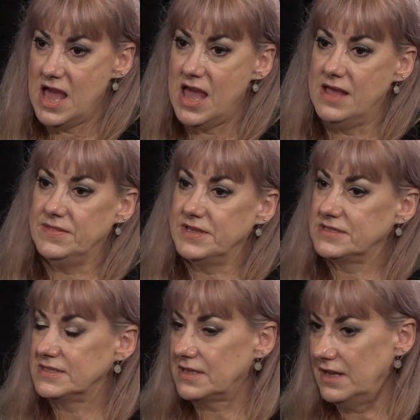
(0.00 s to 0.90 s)
And
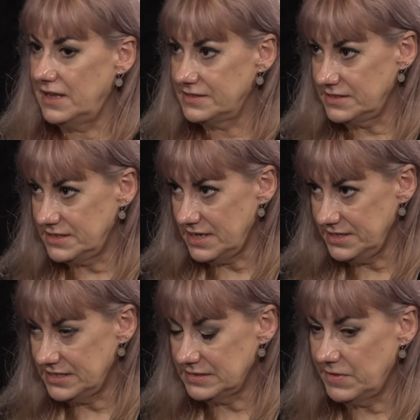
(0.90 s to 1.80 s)
this, uh, as I say,
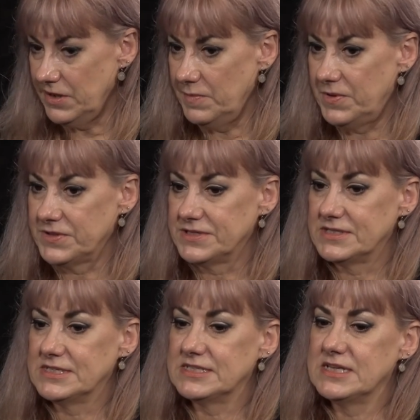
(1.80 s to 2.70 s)
this is my
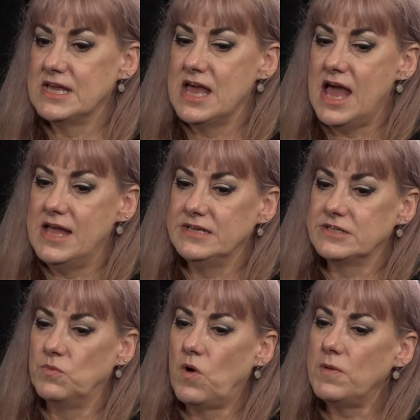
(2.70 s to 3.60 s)
hypothesis. And
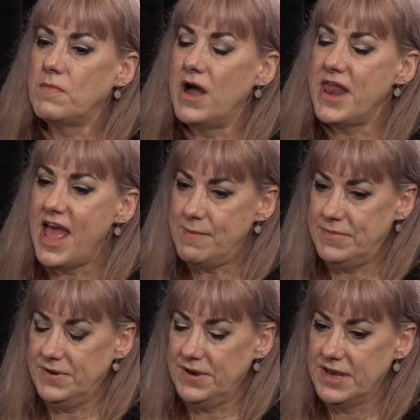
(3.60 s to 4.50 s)
what might
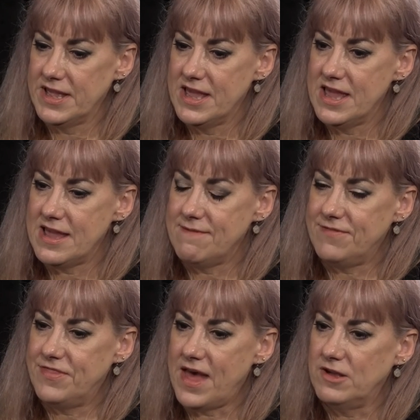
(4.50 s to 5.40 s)
happen if
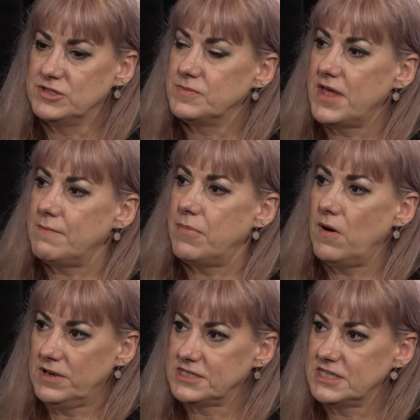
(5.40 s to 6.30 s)
those, that
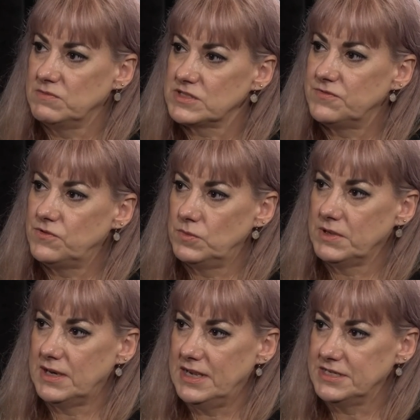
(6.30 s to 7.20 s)
policy was
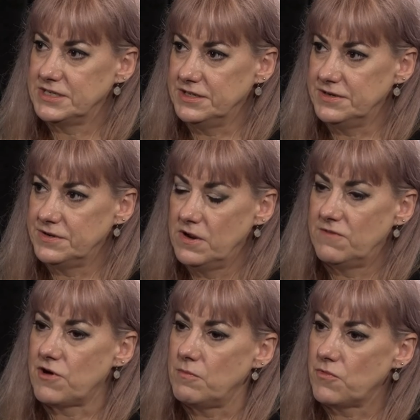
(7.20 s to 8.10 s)
formulated
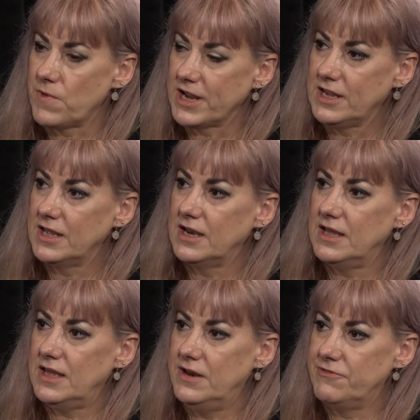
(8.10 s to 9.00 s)
from
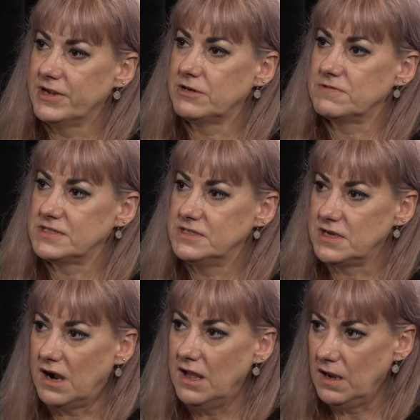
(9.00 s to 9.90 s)
regular and rigorous
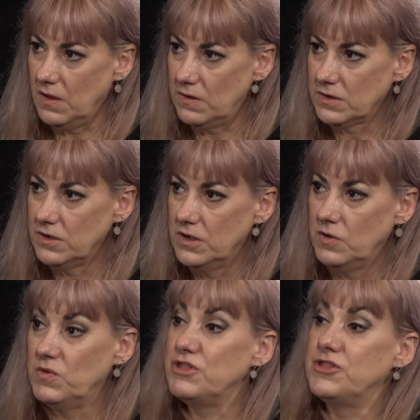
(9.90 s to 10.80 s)
dialogue
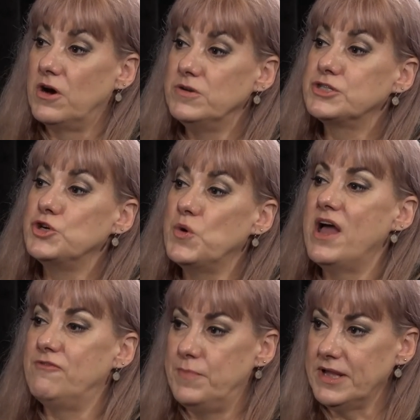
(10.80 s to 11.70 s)
with those who
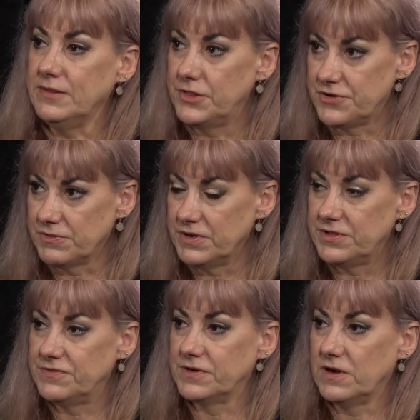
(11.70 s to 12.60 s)
have been through it
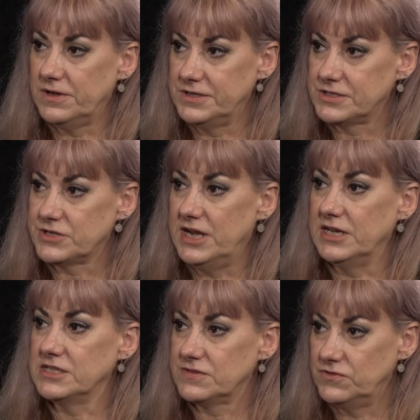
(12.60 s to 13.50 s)
the forgotten
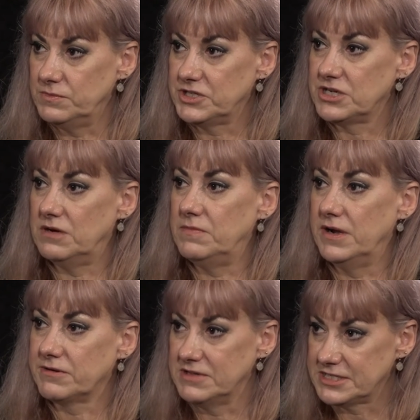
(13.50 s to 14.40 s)
Australians, former child
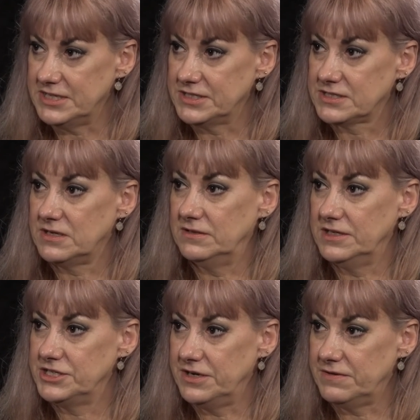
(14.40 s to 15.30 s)
migrants, and the
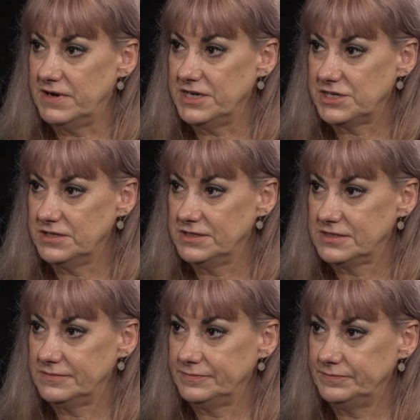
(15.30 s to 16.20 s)
stolen generations.